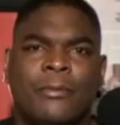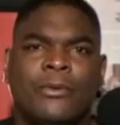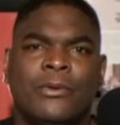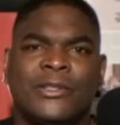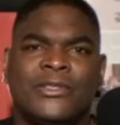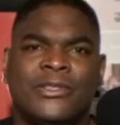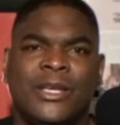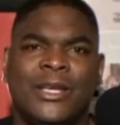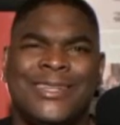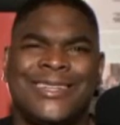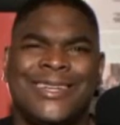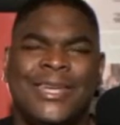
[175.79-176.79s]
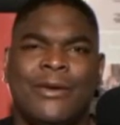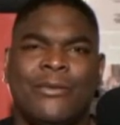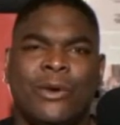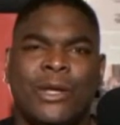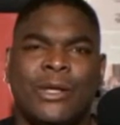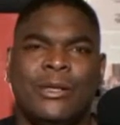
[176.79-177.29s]
1 seed to
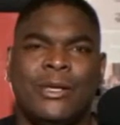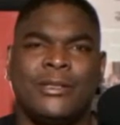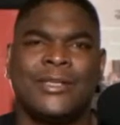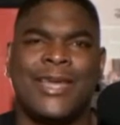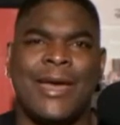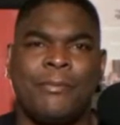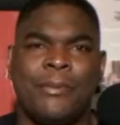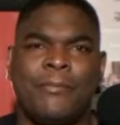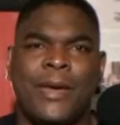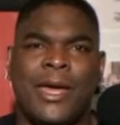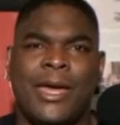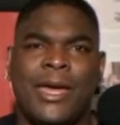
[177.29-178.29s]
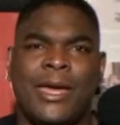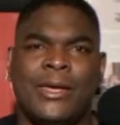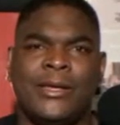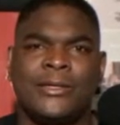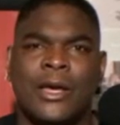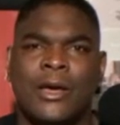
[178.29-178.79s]
get one of these Tampa
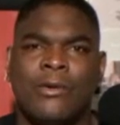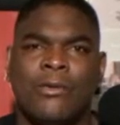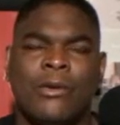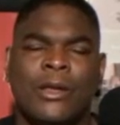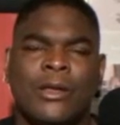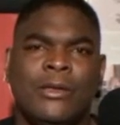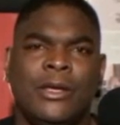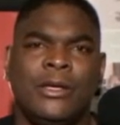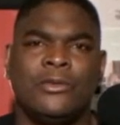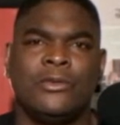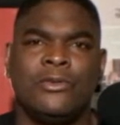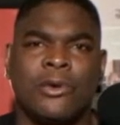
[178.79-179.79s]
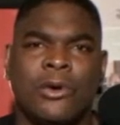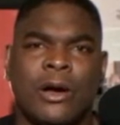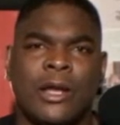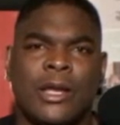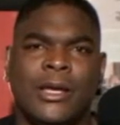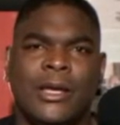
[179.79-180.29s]
Bays, one of these New
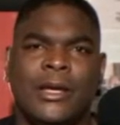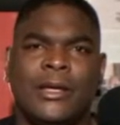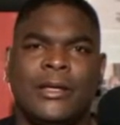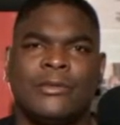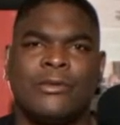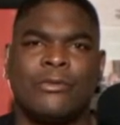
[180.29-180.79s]
Orleans, the